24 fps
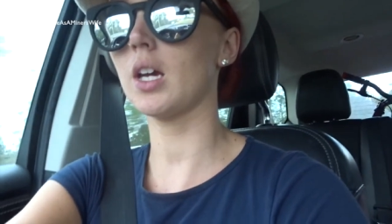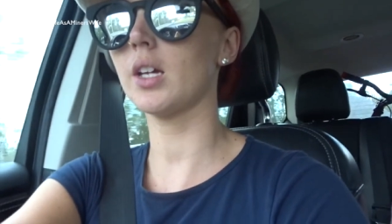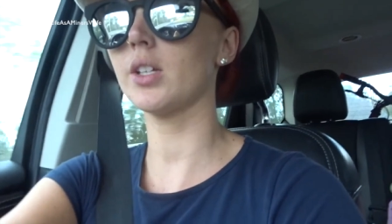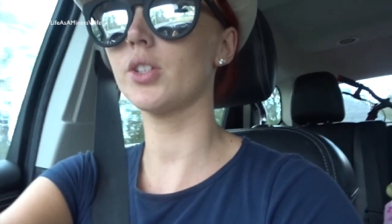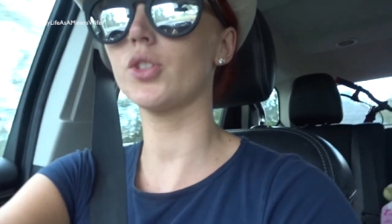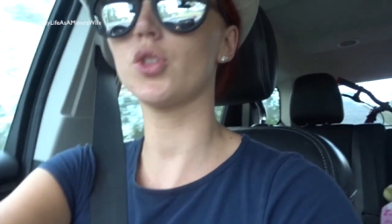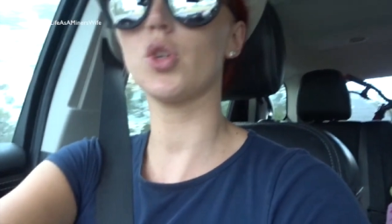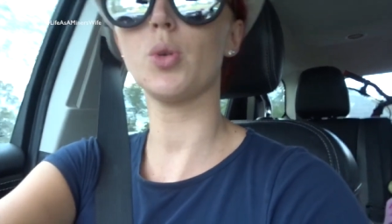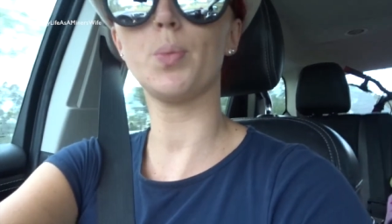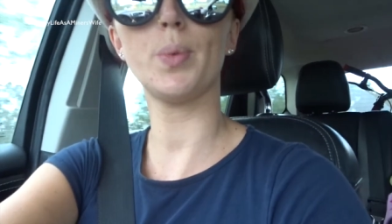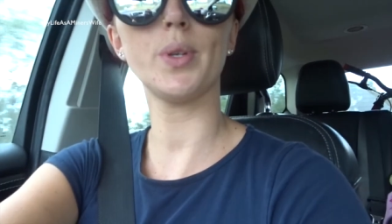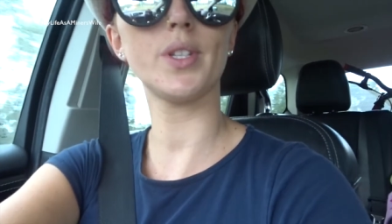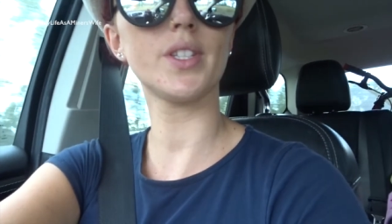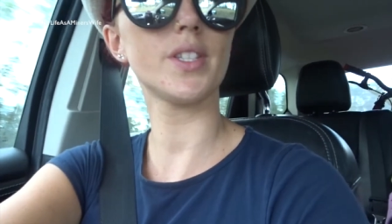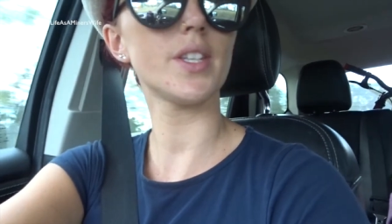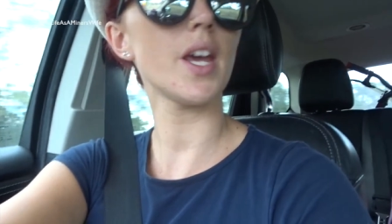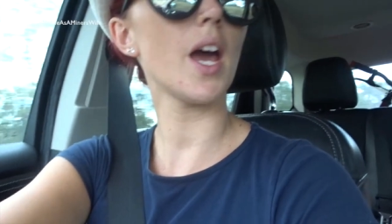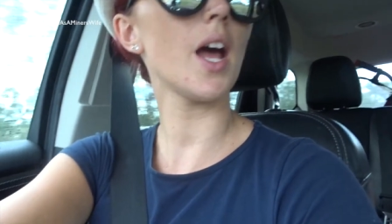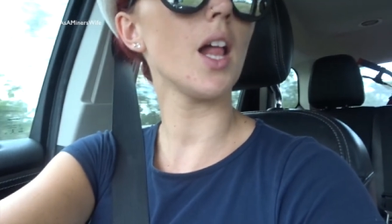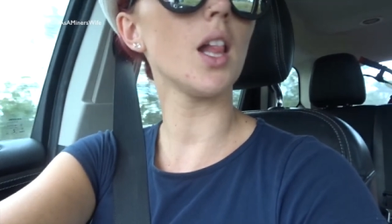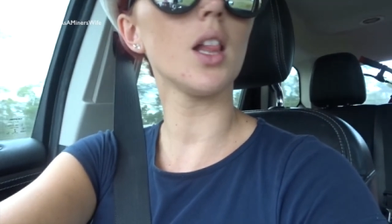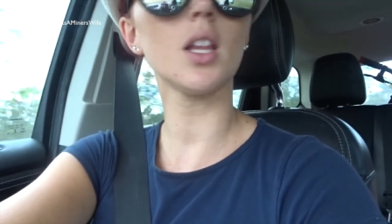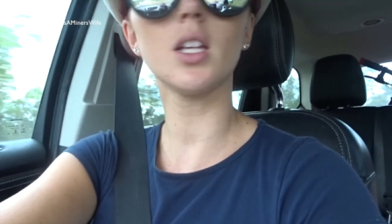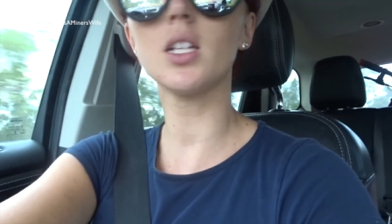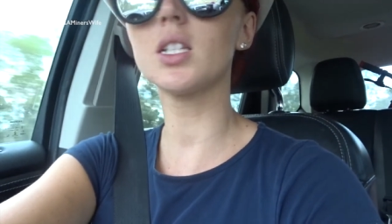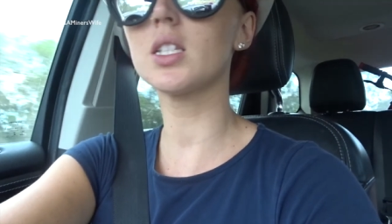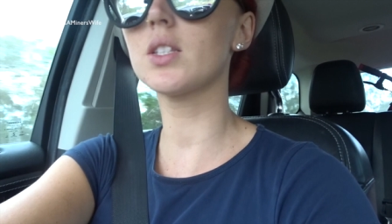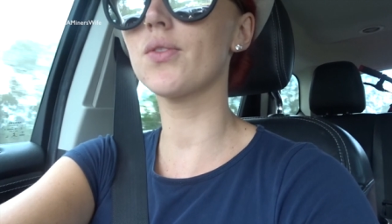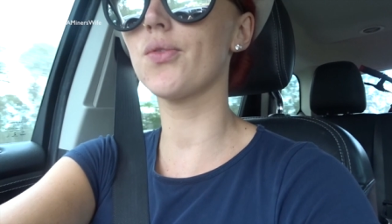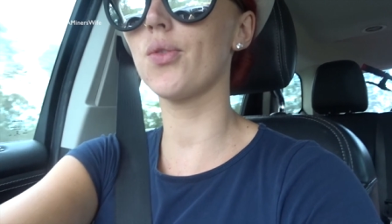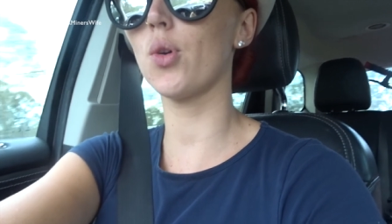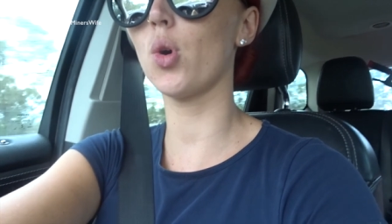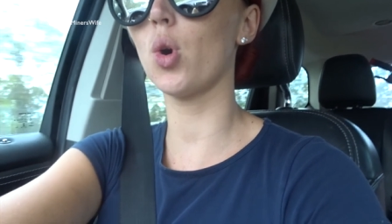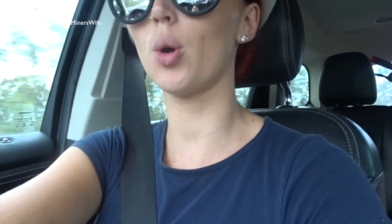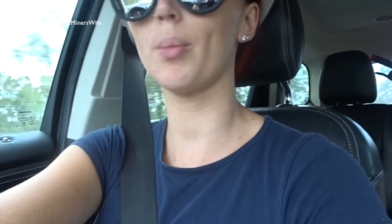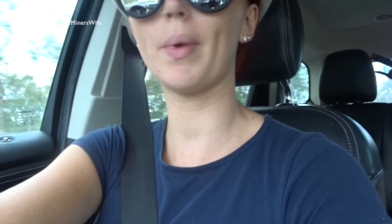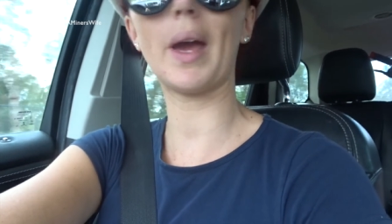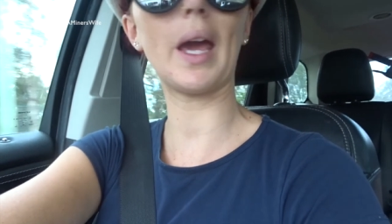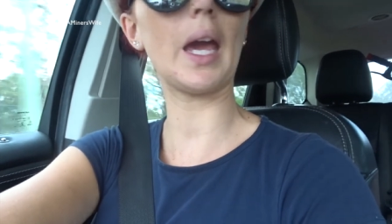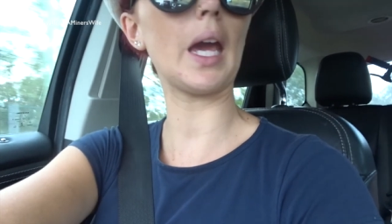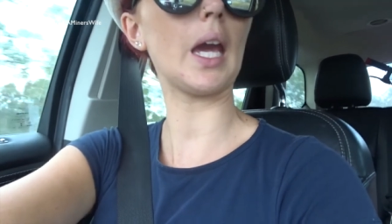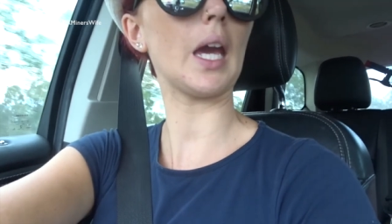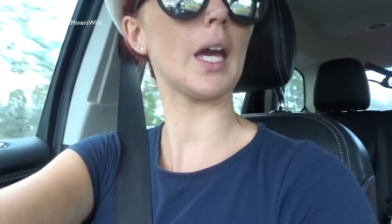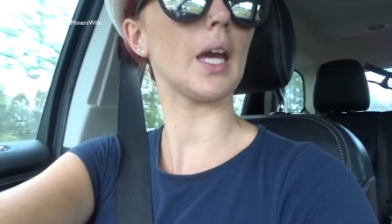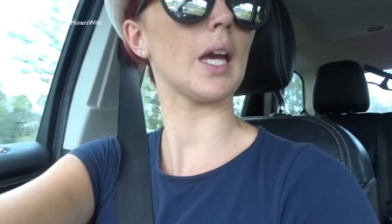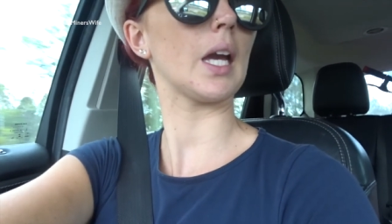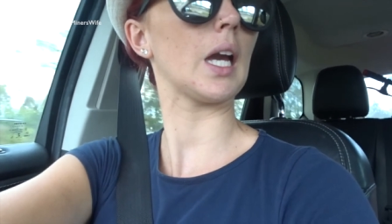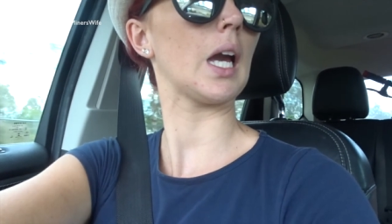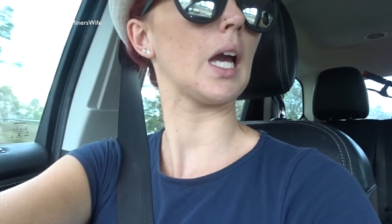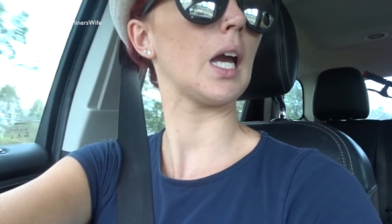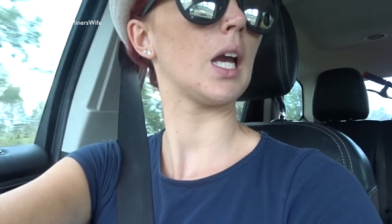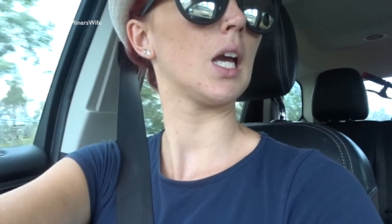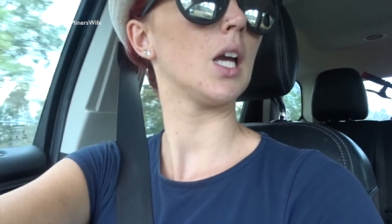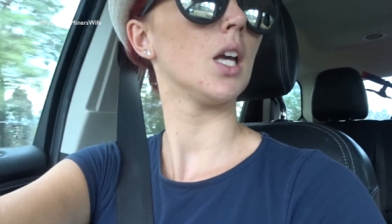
a supercell is forming.